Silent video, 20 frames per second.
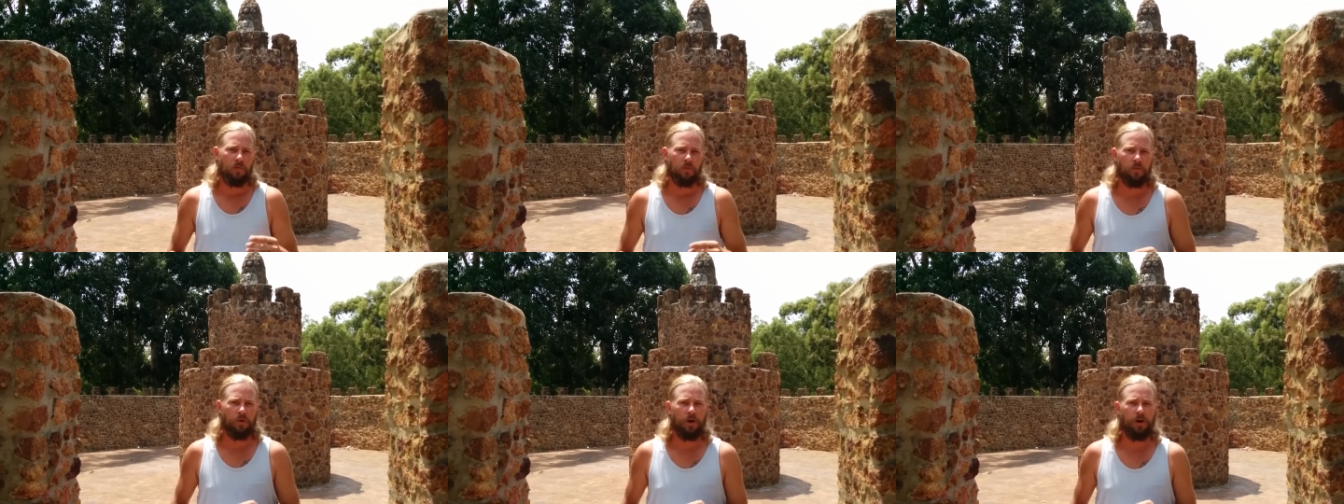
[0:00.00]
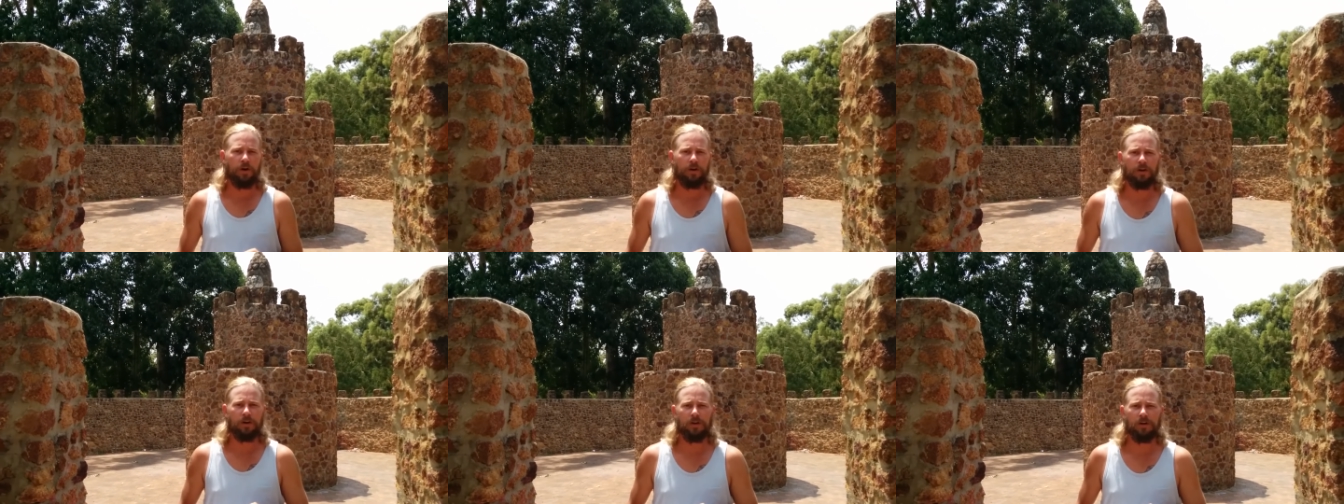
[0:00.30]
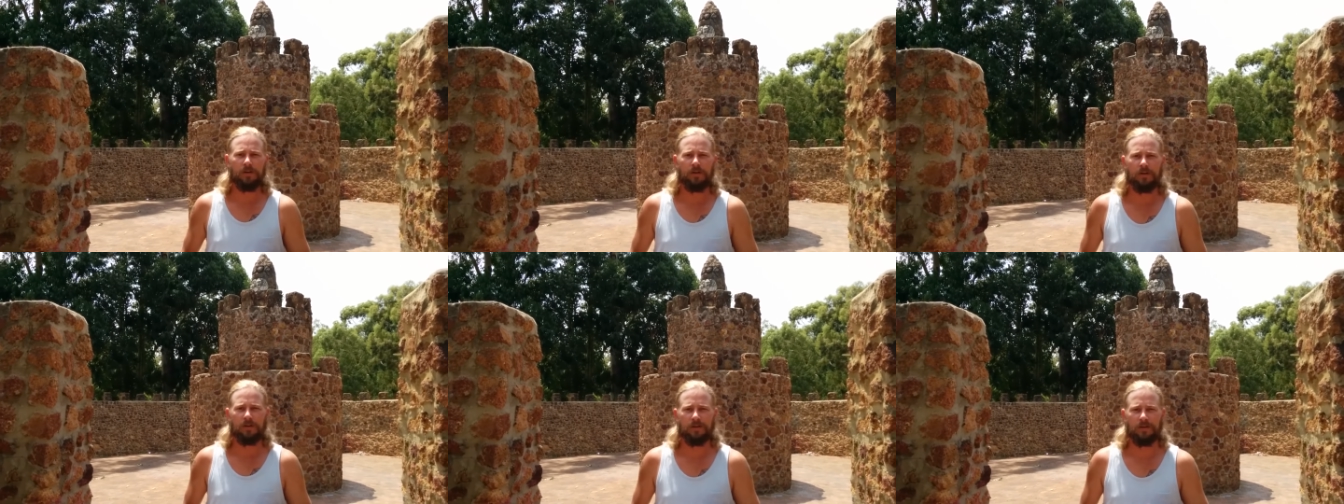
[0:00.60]

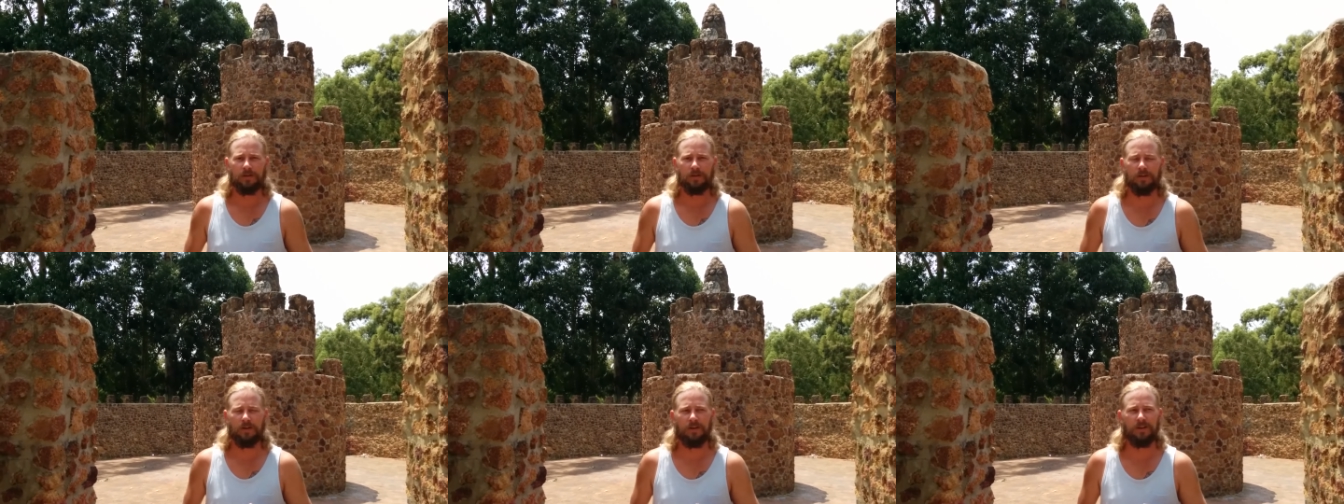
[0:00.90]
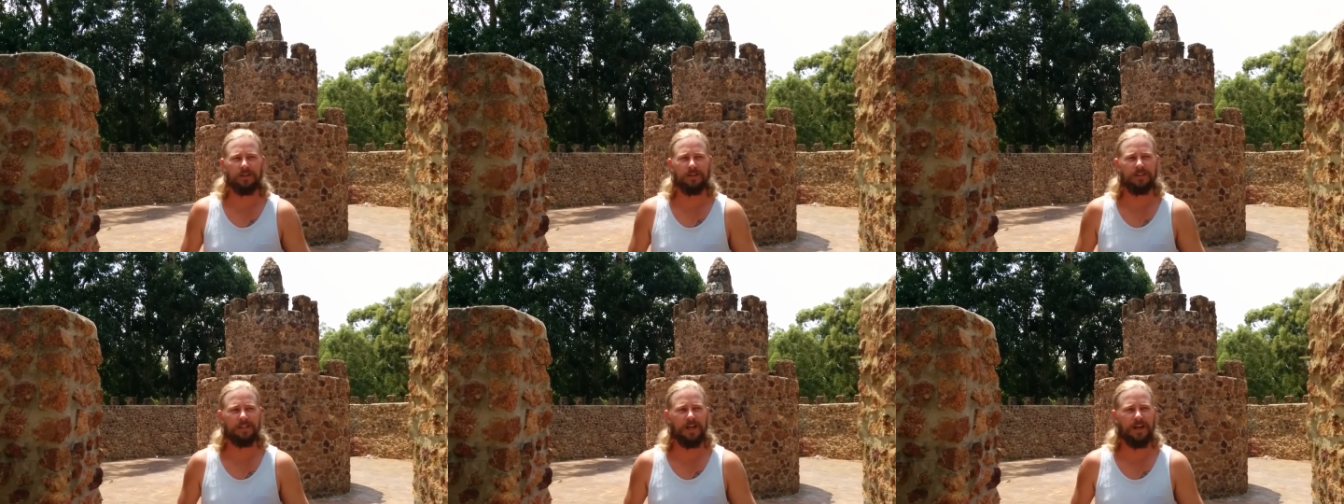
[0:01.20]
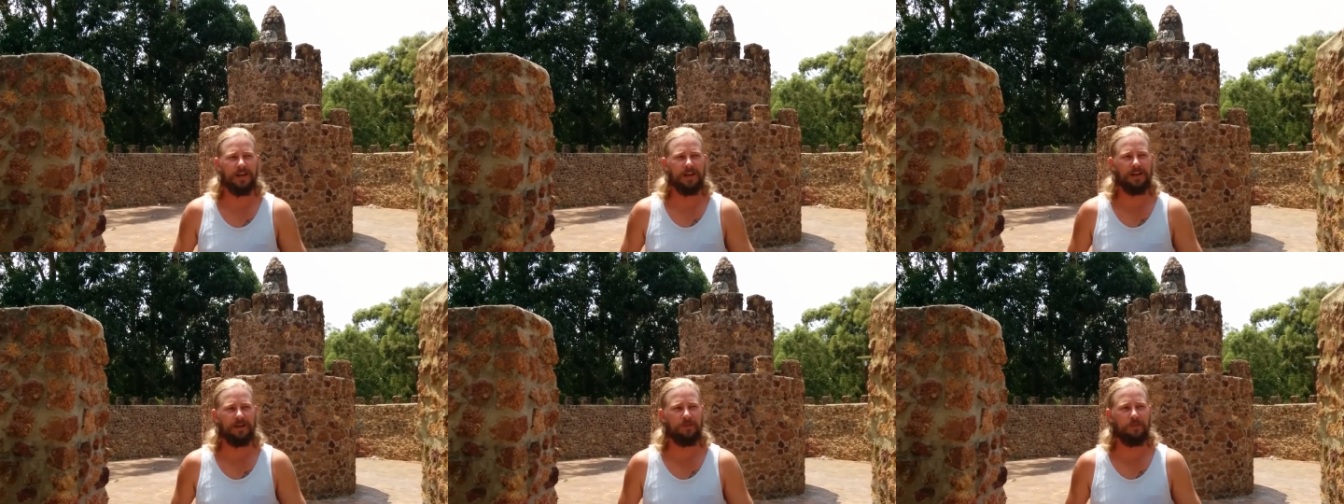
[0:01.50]
Rogan on the
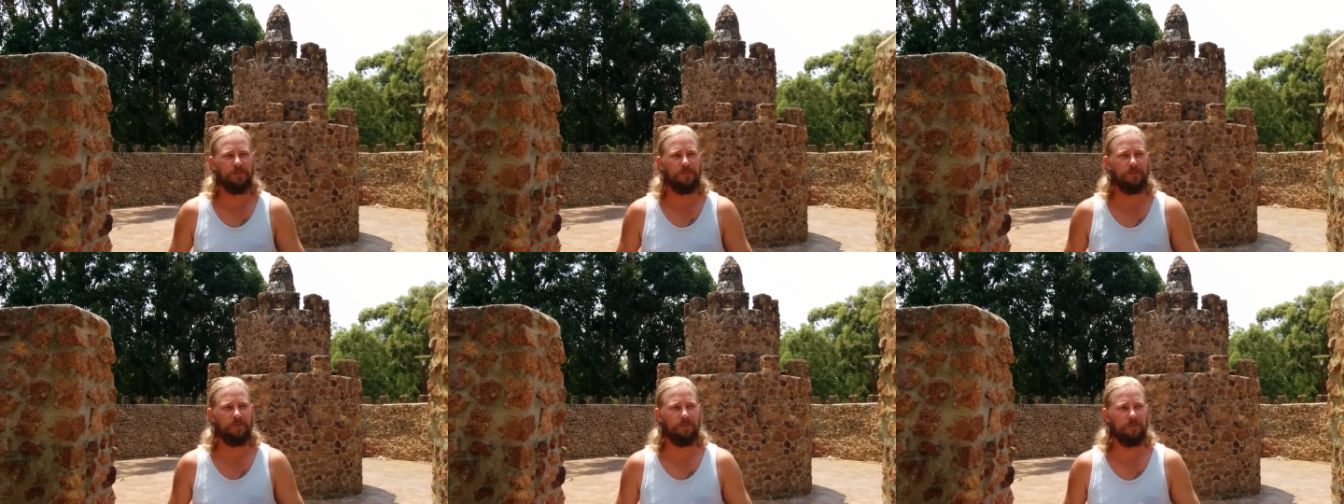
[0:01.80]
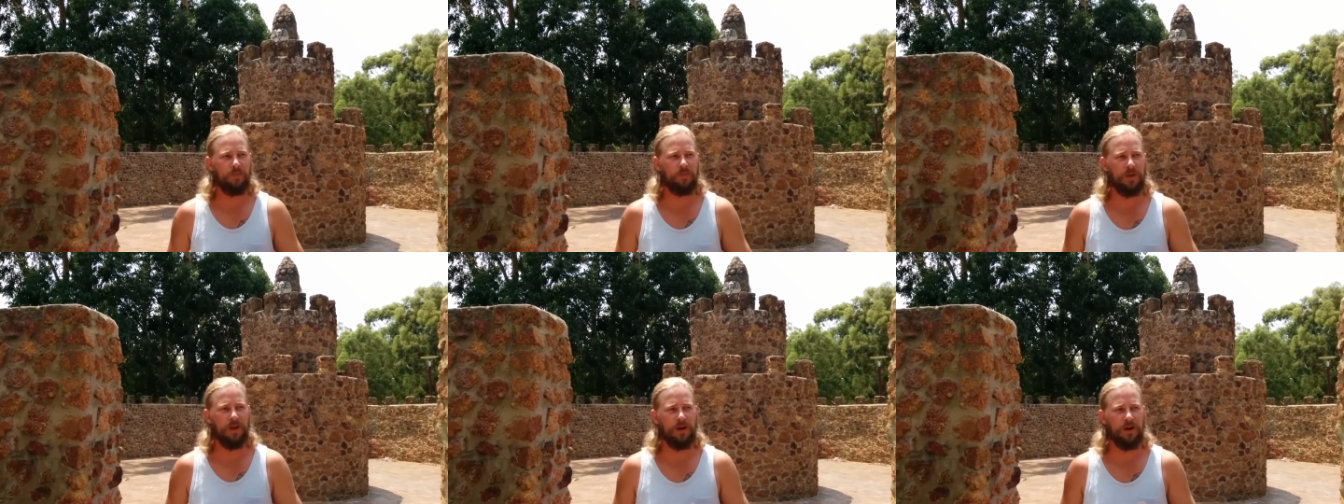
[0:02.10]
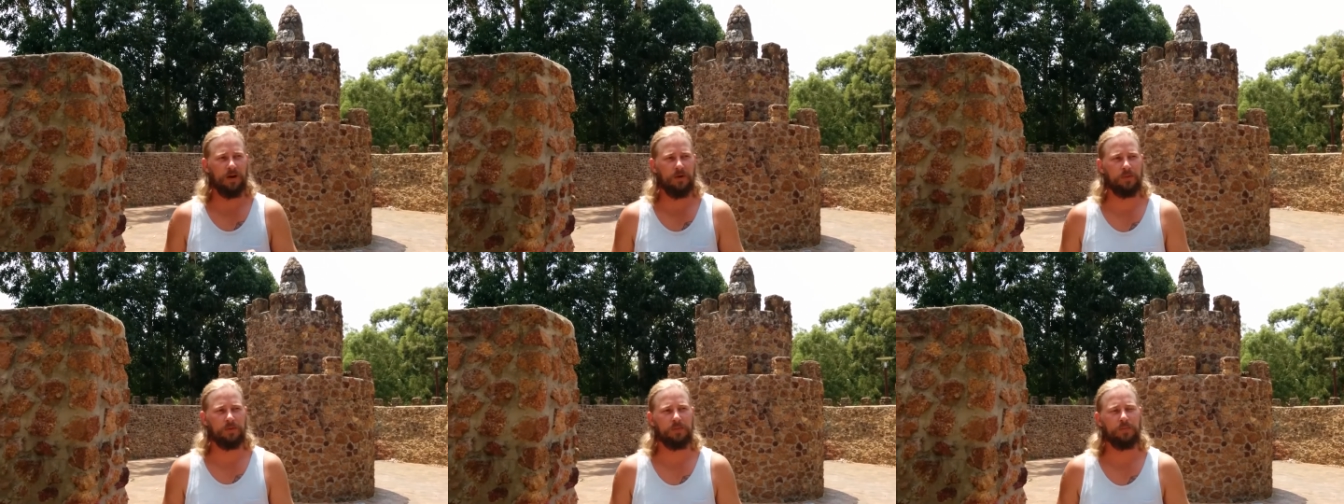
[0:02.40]
day that
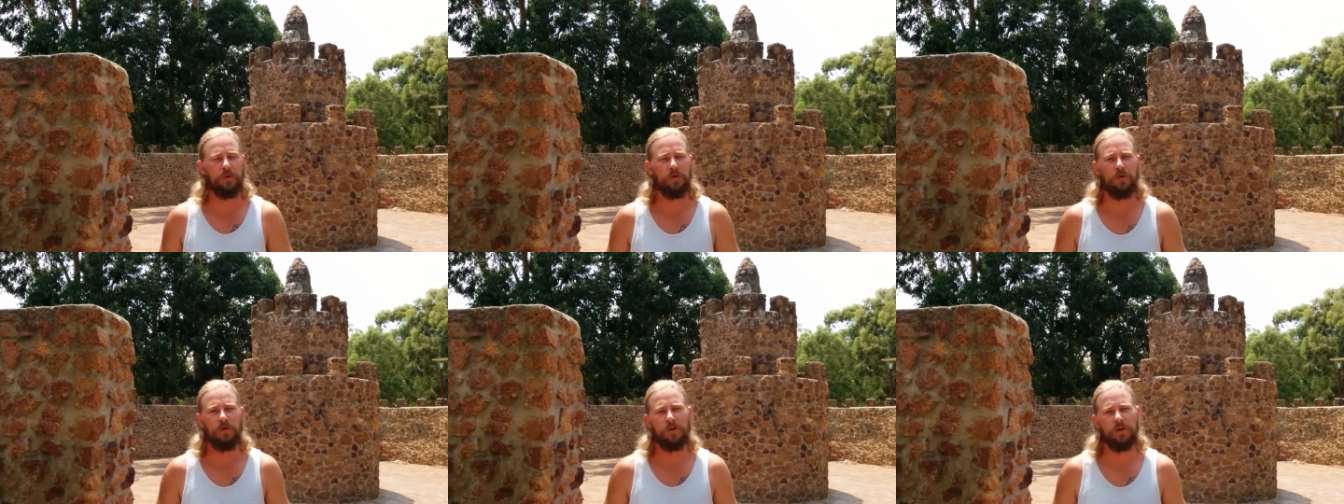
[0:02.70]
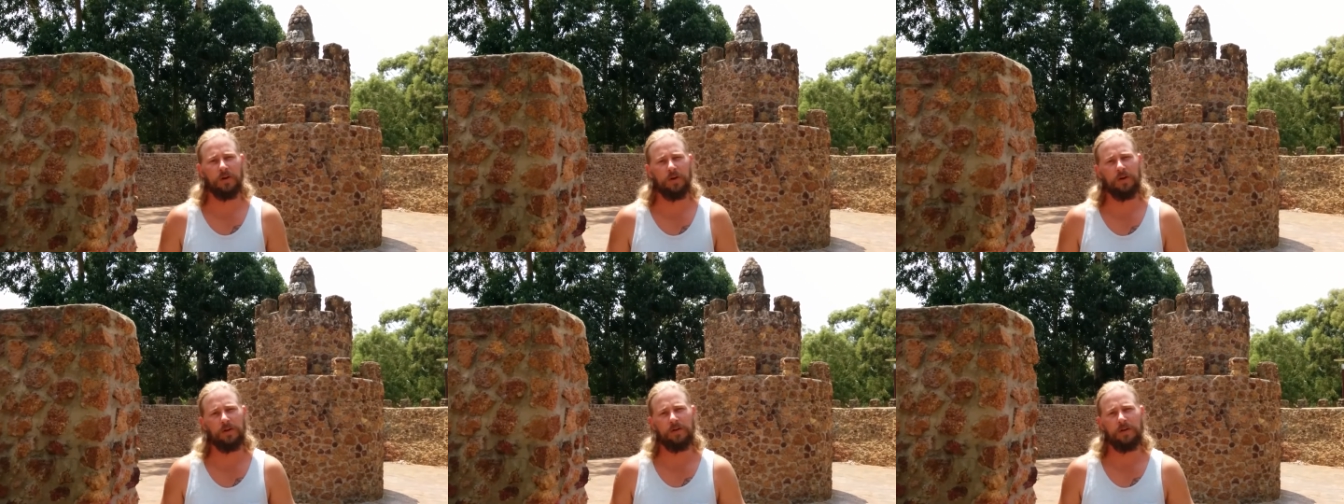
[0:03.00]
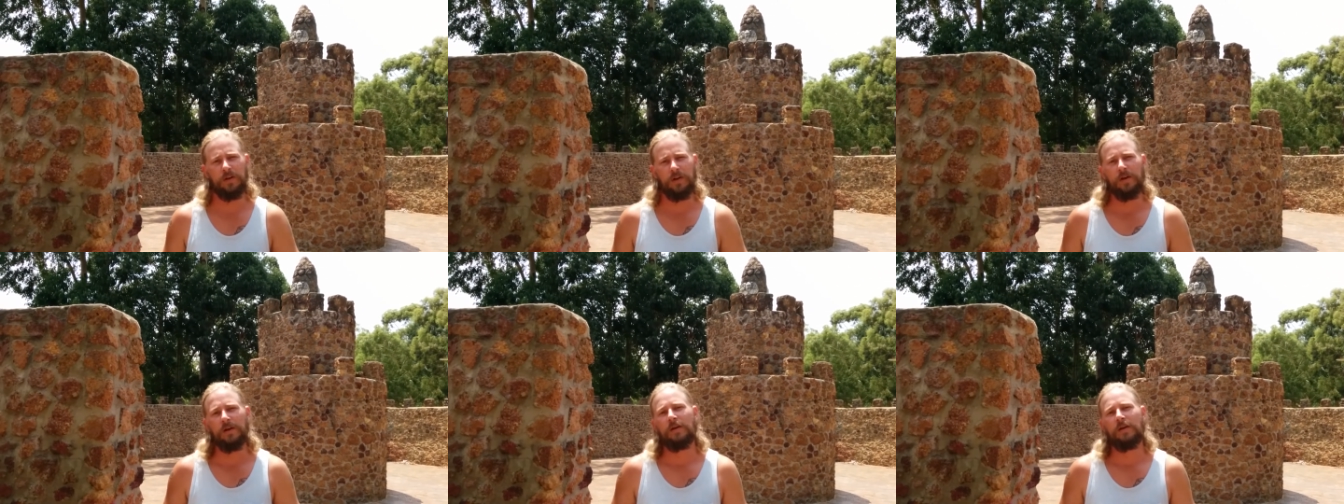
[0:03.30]
I was born on,